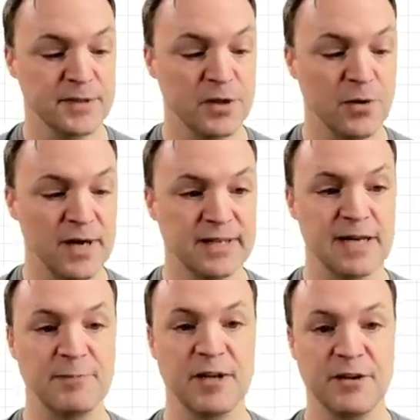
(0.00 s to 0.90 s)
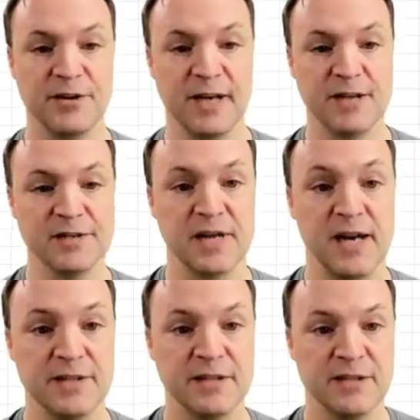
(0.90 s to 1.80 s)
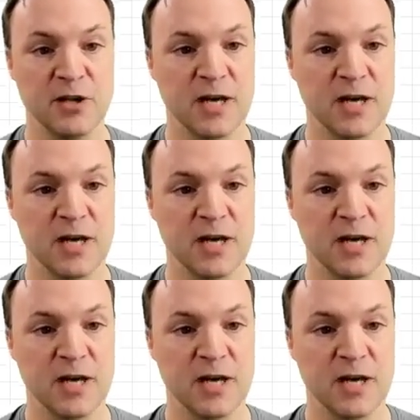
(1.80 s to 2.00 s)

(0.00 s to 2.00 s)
So a couple other things to